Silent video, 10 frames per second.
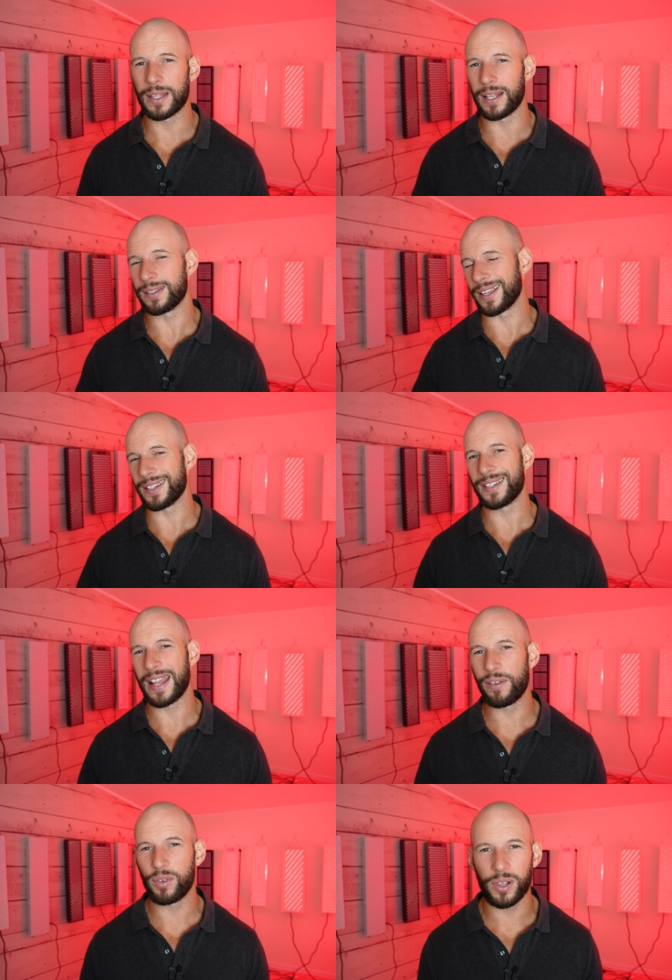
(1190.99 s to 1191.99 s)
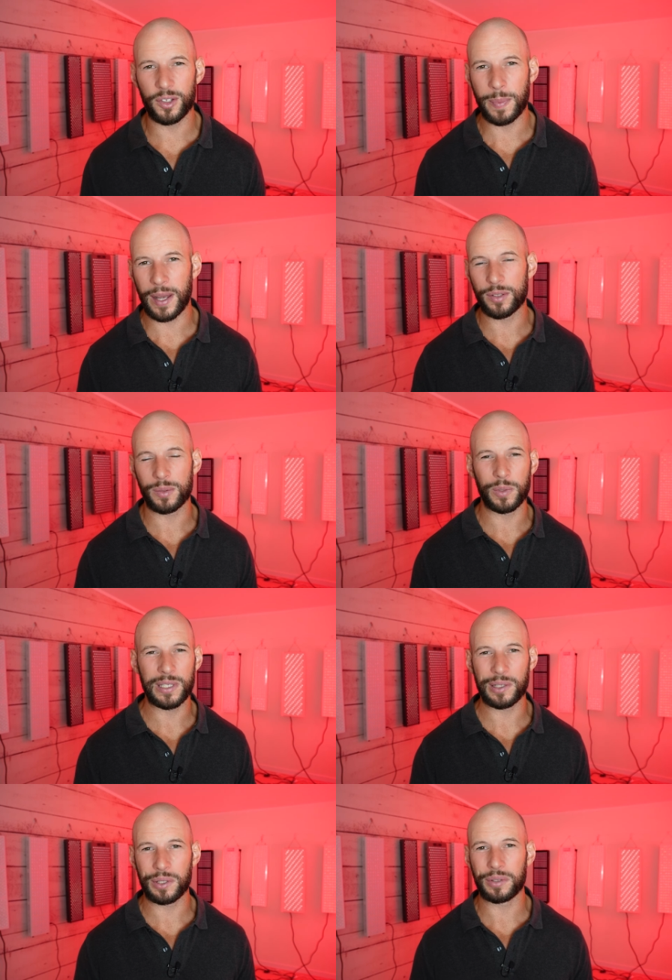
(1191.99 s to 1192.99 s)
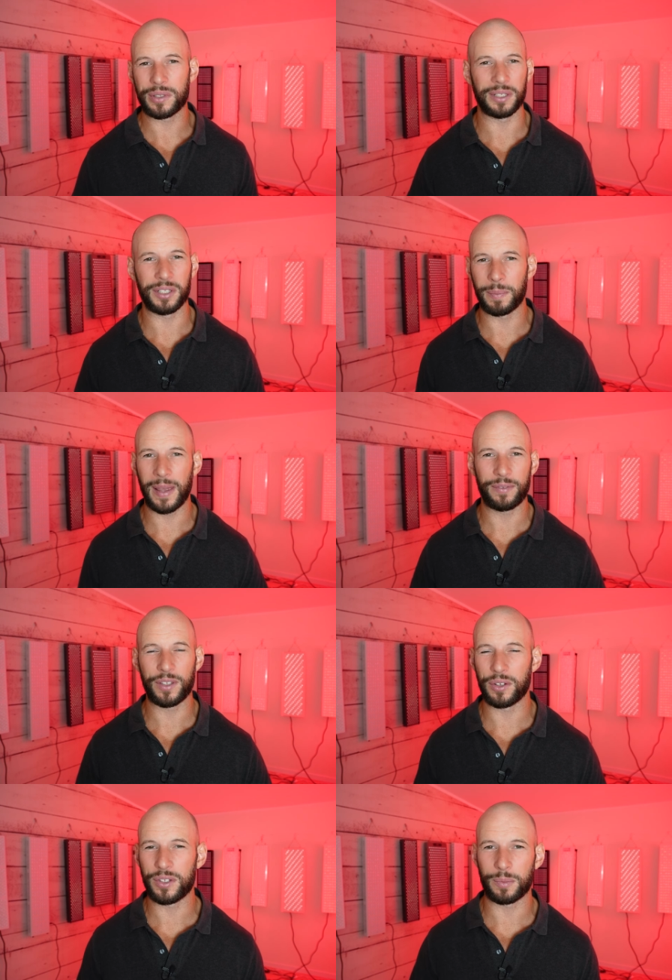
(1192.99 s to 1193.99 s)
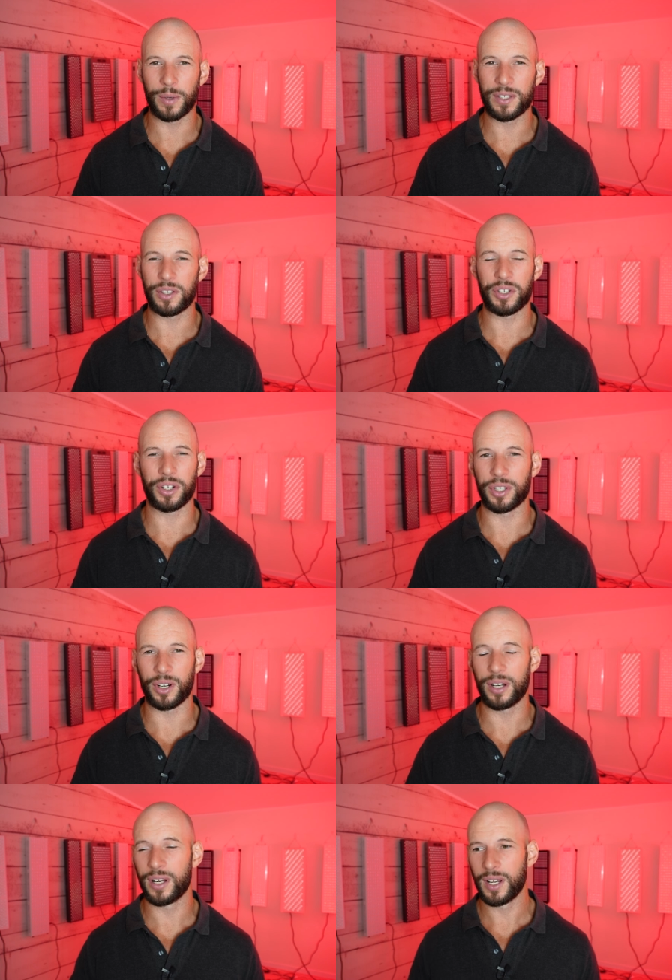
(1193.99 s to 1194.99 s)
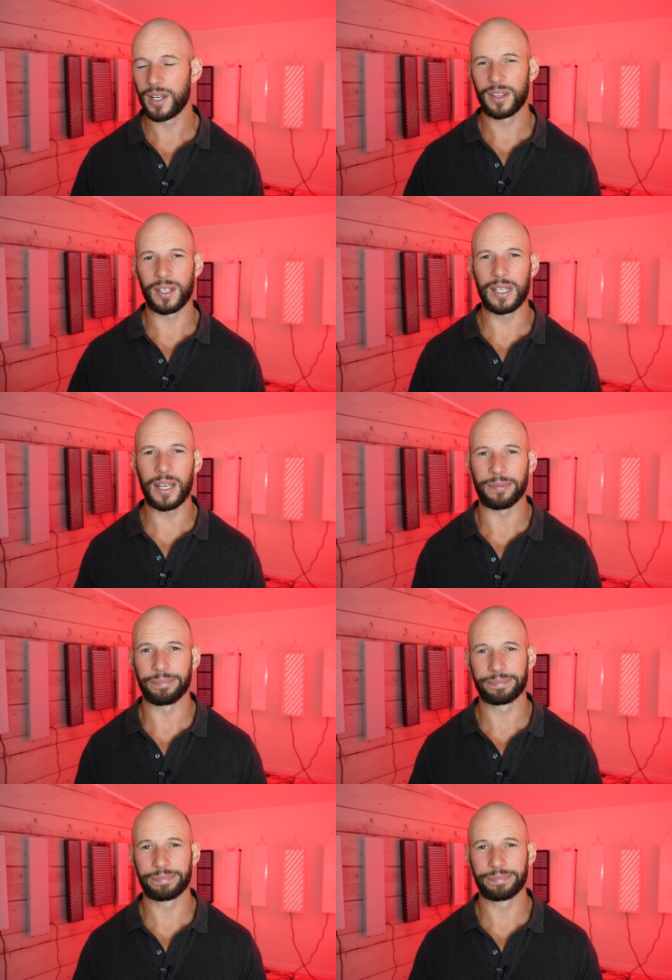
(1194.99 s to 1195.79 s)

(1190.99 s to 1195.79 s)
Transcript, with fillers: that doesn't have all those bells and whistles and you may have to do some research on your own, then yeah,